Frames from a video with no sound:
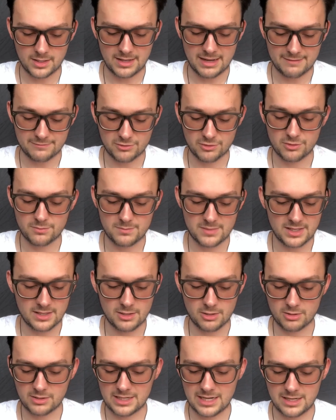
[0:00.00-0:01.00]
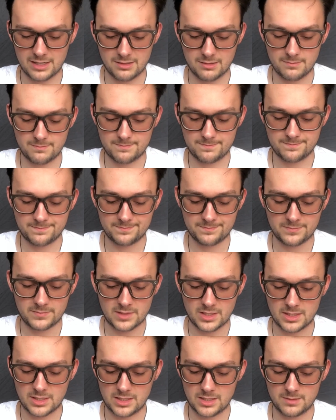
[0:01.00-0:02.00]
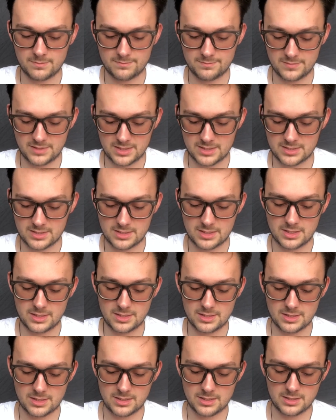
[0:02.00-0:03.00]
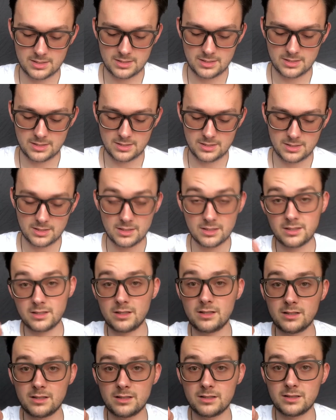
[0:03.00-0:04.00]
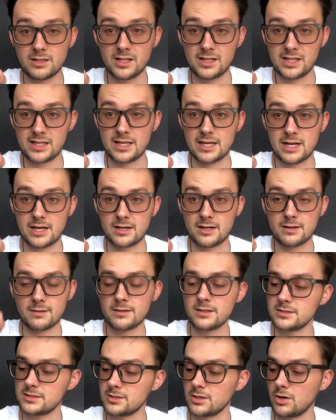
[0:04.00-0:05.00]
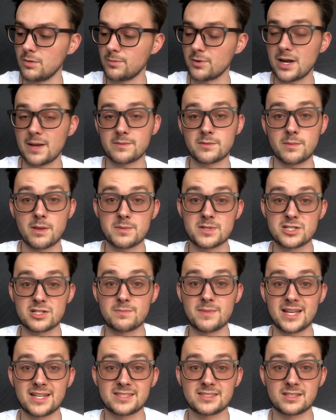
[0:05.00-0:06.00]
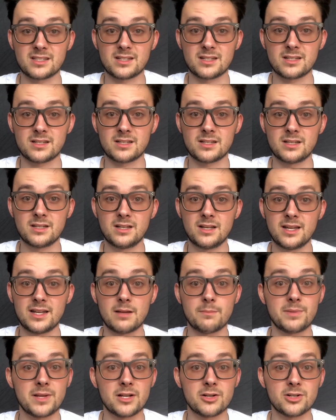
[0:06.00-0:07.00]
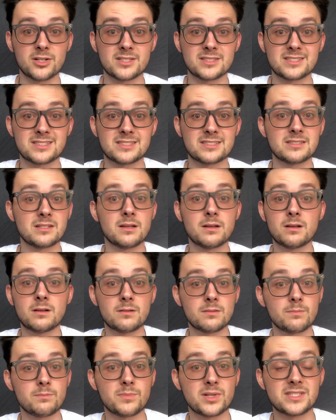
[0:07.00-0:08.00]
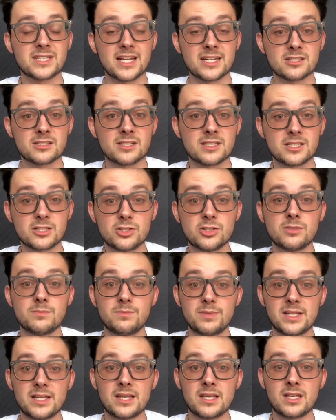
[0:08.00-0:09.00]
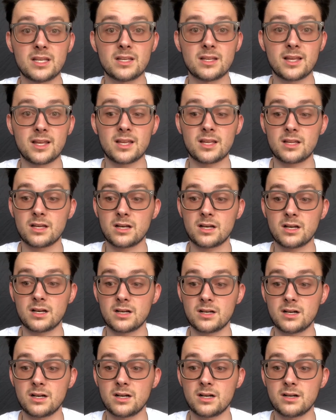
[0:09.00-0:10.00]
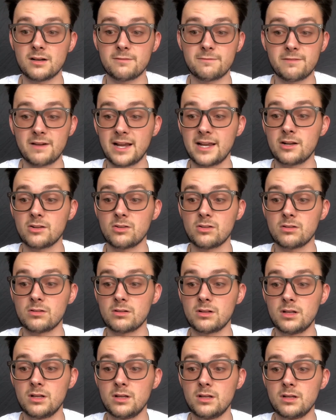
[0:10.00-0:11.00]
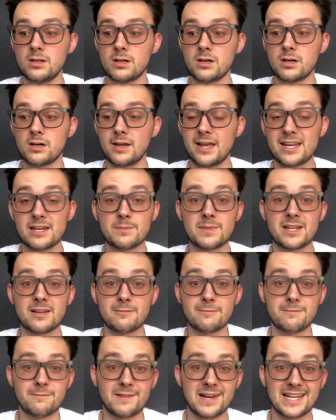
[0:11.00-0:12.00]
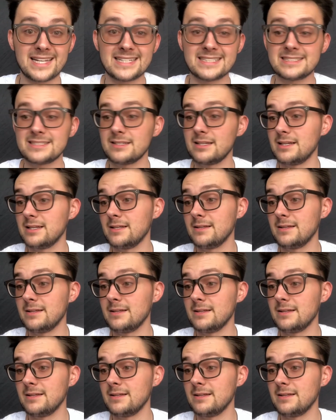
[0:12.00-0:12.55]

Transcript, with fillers: After the Meteor Golem is the Liliana. So perhaps maybe she makes an appearance potentially could be a final enemy to fight,